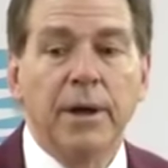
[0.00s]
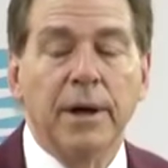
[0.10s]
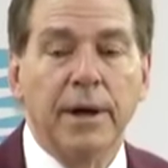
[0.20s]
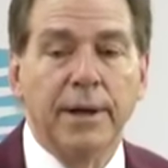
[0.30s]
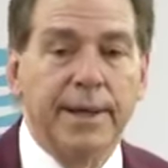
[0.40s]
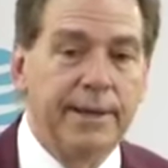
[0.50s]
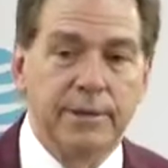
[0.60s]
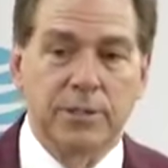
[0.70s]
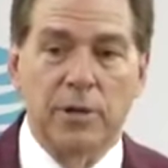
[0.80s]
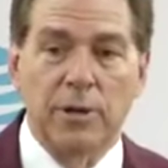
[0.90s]
Uh, and
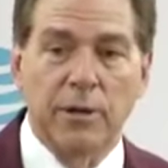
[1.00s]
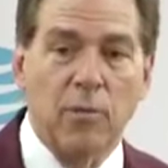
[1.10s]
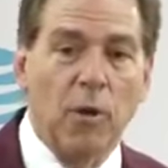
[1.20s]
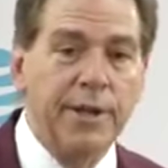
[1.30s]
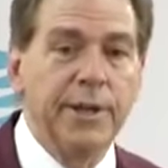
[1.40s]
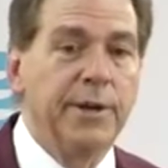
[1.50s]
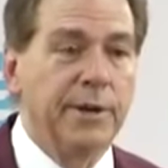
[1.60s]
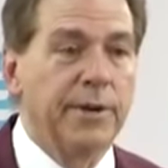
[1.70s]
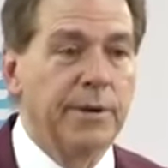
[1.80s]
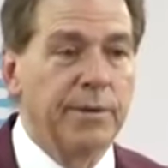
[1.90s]
there's only one
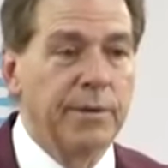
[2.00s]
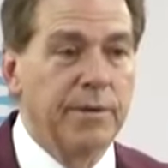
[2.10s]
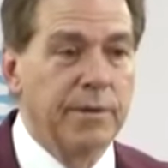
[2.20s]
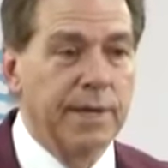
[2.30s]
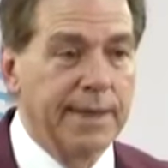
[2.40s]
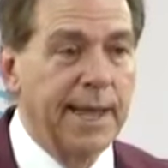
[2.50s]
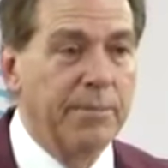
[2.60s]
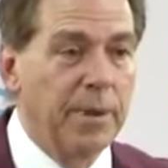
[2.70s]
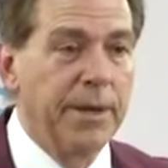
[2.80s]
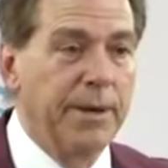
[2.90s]
year that that
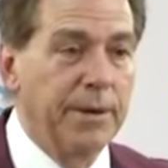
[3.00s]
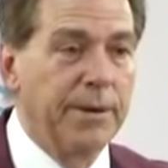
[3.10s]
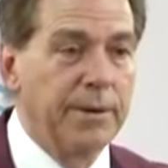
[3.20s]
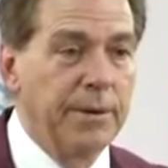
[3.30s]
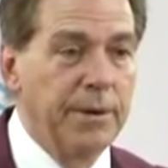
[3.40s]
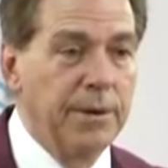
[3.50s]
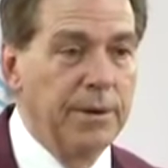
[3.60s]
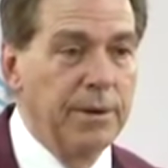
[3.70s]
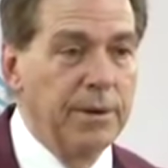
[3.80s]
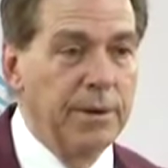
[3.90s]
player
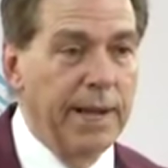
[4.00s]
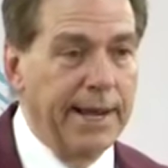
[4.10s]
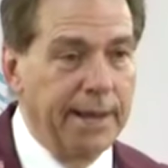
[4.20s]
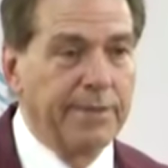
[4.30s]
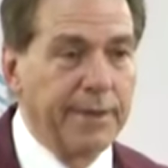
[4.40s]
at left